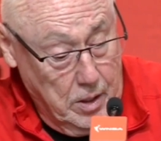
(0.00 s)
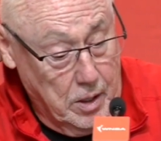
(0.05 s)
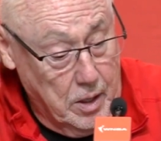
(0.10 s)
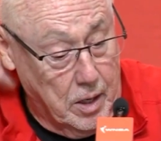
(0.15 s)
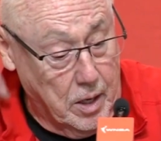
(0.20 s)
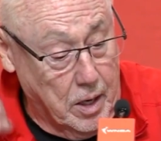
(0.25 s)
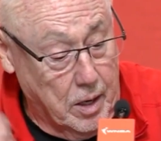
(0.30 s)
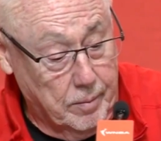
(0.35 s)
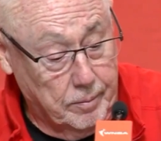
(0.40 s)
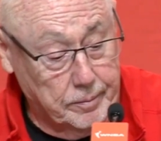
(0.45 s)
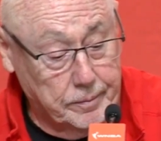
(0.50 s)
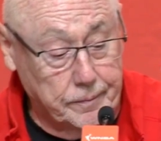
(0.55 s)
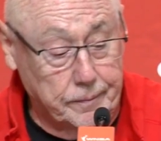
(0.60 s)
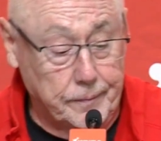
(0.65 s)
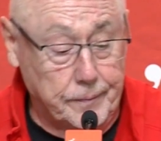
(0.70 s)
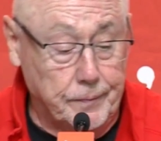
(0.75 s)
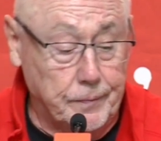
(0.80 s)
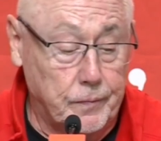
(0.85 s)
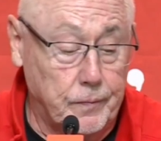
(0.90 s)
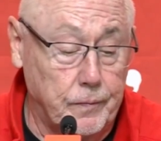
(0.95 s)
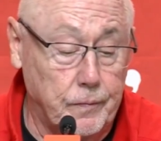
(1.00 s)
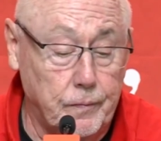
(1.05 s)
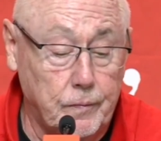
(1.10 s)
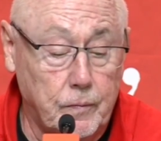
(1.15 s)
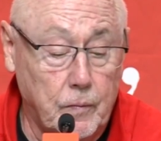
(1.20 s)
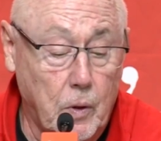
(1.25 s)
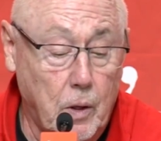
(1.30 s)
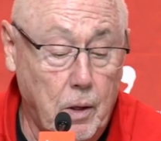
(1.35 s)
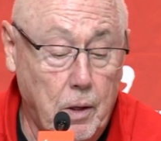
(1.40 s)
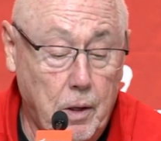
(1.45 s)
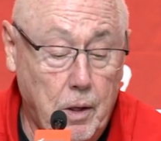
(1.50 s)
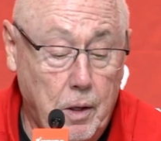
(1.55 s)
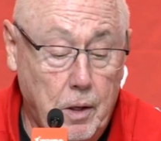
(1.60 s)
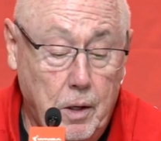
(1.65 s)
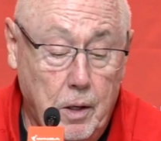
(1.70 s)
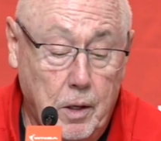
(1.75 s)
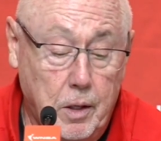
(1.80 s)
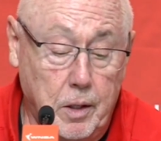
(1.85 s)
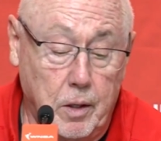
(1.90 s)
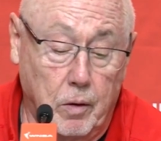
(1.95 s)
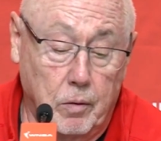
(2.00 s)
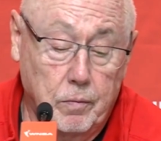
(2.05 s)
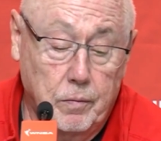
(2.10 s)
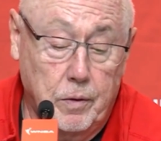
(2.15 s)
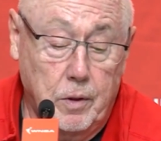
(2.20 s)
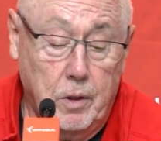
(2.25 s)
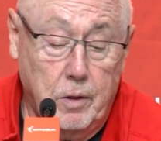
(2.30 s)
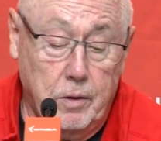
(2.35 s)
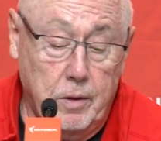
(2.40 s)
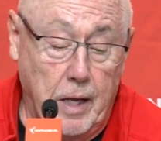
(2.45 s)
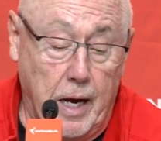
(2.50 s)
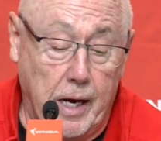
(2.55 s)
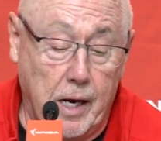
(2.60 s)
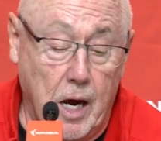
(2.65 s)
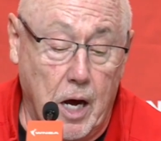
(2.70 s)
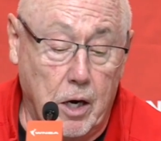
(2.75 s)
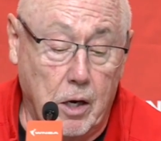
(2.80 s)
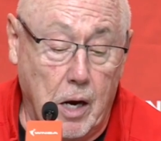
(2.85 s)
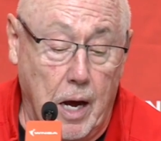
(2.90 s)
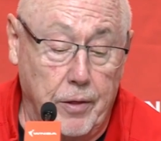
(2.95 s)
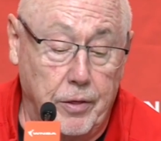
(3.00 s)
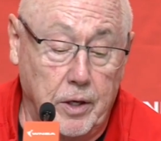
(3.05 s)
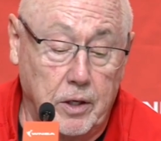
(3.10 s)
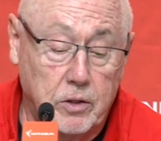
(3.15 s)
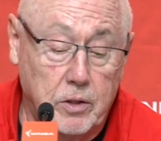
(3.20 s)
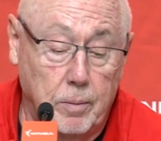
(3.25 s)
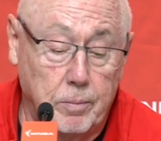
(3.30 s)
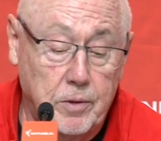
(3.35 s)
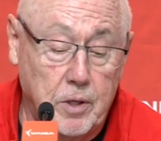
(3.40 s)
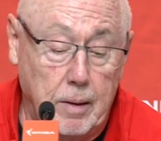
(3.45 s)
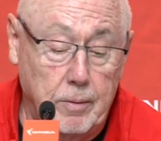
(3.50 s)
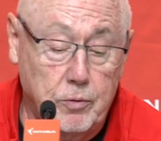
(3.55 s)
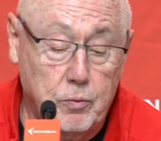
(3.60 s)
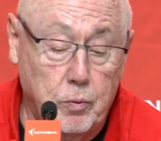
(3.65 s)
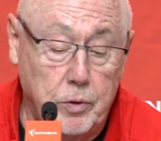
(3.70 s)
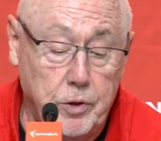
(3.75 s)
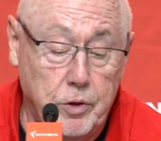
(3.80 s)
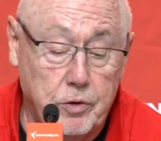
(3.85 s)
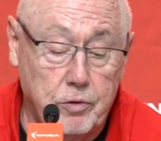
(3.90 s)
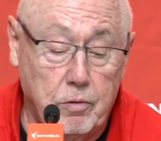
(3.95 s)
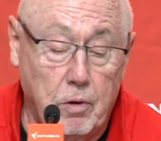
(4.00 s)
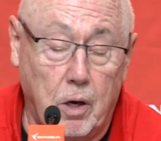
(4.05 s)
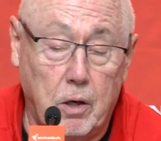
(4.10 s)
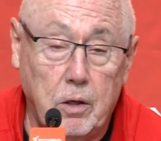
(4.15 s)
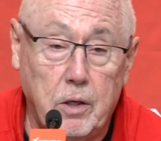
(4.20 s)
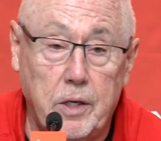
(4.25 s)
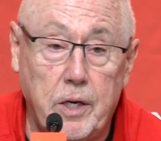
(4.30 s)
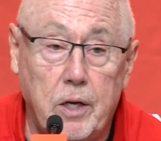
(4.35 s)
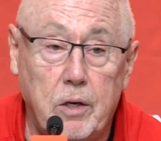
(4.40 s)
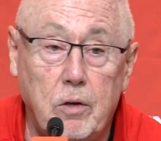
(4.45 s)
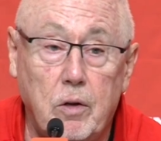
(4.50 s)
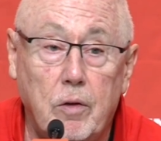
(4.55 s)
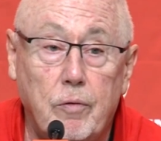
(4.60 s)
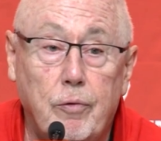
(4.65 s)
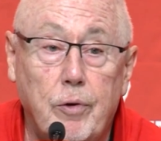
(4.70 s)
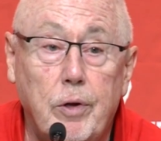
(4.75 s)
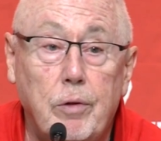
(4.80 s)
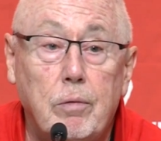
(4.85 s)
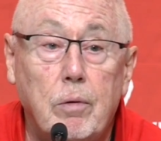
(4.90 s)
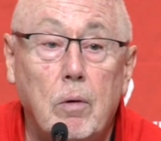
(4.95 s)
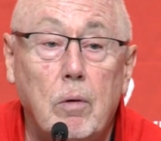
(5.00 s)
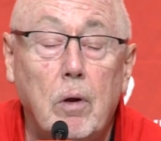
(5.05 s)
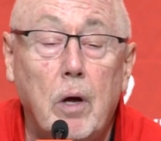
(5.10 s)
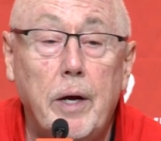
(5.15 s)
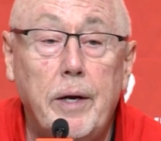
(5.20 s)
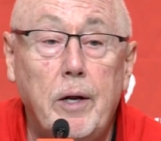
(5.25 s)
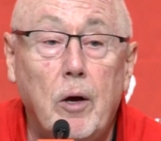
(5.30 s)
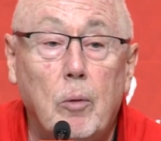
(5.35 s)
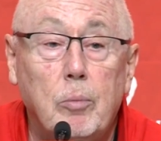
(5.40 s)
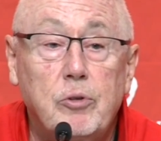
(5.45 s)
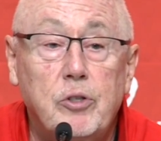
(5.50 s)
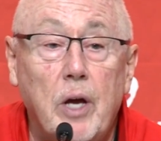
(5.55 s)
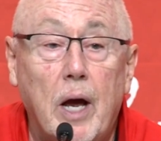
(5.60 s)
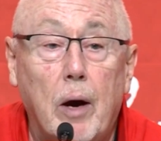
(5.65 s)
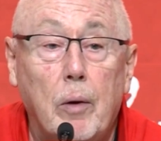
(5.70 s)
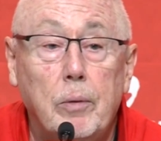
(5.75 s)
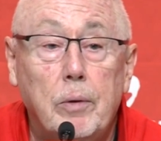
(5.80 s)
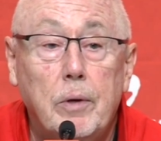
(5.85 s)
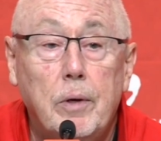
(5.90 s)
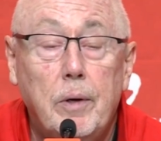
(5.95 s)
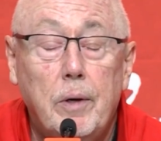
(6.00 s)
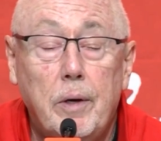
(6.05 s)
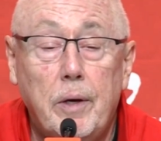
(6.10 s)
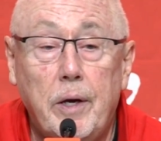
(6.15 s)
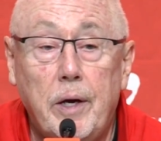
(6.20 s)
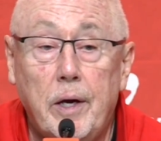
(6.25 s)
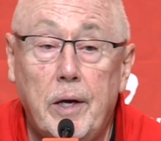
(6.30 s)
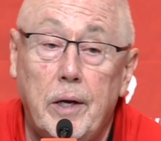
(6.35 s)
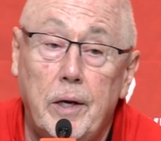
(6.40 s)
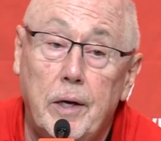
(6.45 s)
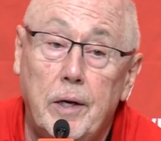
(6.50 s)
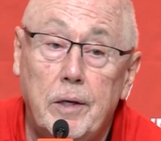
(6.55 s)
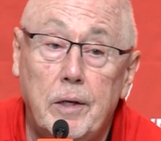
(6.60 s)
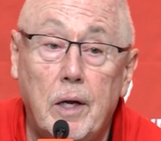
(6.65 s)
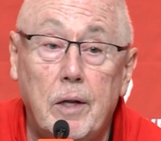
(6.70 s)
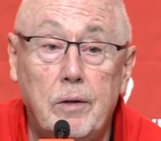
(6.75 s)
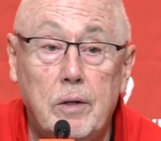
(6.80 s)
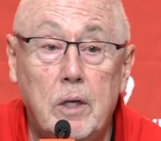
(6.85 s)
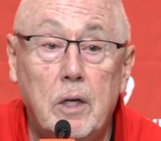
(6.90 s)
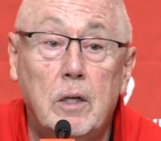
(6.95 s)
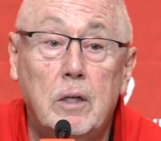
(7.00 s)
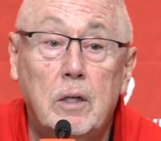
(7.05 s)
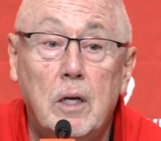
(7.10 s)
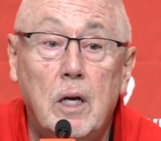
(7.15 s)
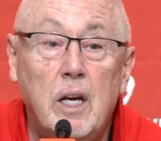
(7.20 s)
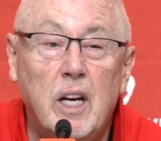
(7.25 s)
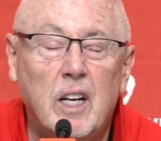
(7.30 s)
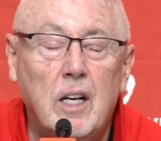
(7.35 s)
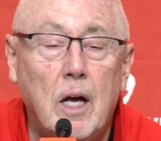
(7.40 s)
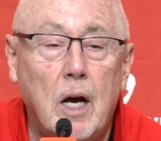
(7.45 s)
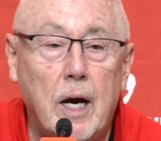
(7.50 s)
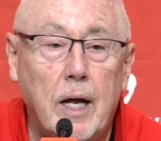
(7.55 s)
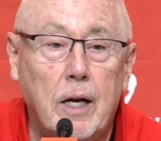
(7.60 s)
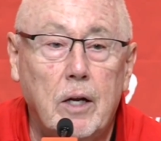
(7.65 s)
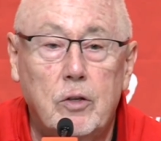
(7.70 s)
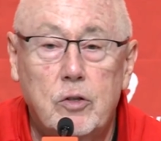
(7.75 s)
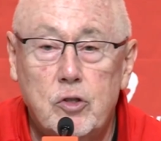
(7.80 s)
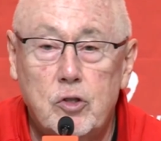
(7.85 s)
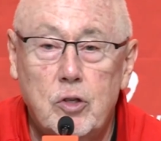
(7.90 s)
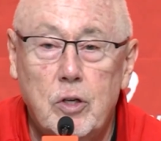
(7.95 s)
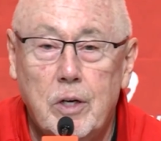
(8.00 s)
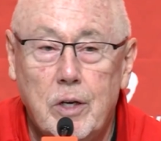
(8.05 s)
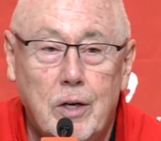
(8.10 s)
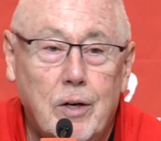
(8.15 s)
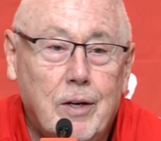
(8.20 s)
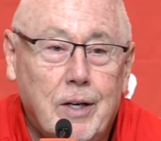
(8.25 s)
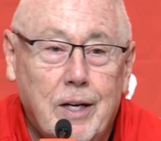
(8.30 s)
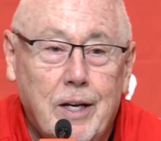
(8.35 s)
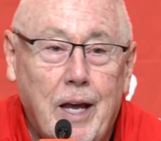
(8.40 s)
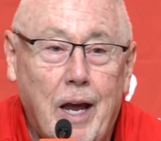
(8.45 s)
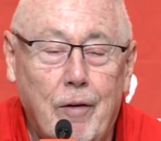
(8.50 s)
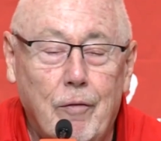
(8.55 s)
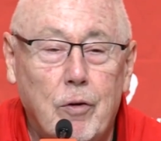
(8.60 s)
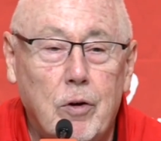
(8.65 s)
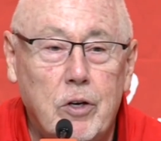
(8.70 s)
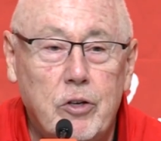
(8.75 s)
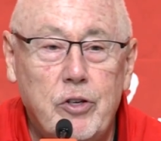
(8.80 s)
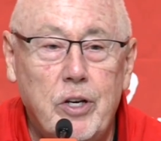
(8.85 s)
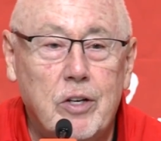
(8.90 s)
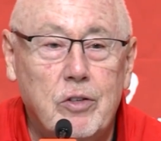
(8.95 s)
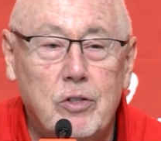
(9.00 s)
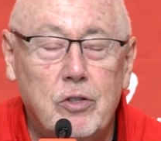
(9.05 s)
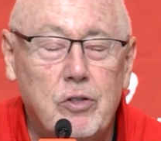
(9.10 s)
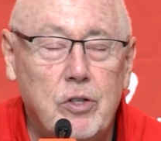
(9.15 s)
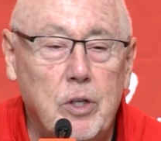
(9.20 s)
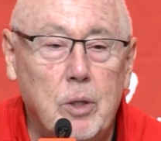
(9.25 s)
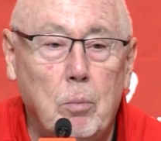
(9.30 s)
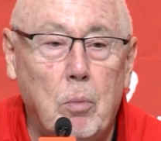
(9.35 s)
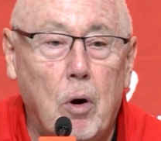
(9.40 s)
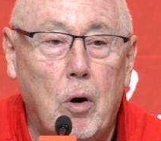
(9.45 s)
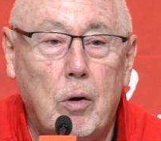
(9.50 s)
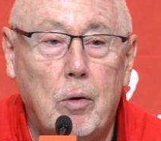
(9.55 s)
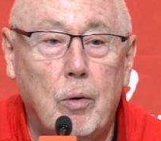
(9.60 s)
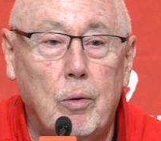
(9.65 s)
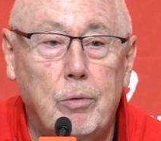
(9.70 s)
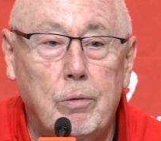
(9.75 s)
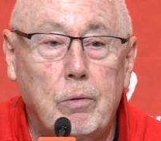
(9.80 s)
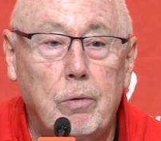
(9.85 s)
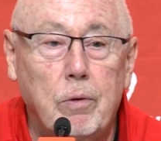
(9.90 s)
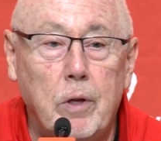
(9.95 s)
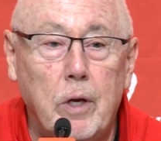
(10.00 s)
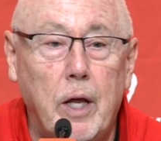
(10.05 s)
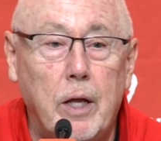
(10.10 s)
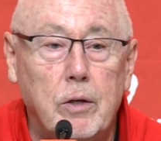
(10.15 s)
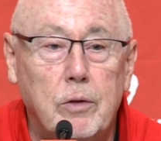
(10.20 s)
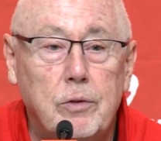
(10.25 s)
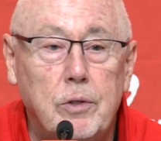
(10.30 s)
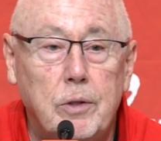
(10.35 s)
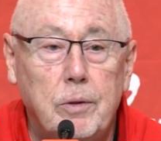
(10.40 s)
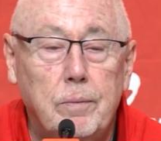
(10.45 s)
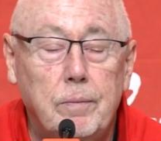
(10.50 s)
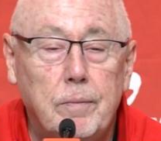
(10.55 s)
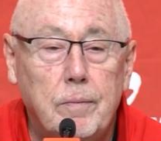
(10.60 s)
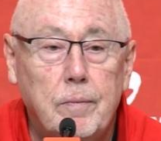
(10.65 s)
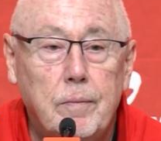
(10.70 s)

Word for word: Um, you know, and that got her. I think sometimes when you're struggling, getting to the free throw line helps you out, and it, it, it kind of gave her a chance to see the ball go through the net too.